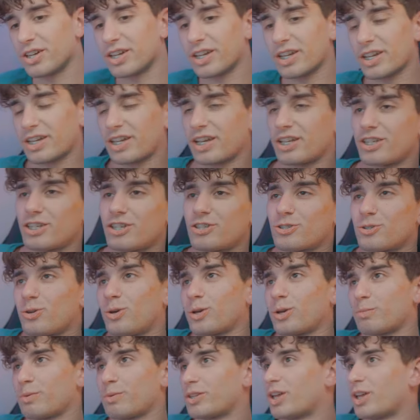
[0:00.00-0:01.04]
Like I guess he saw
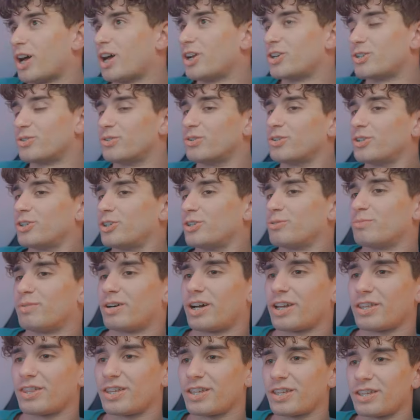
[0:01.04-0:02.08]
like potential in her, but
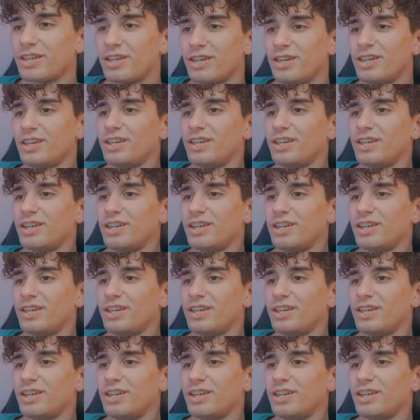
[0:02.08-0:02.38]
I think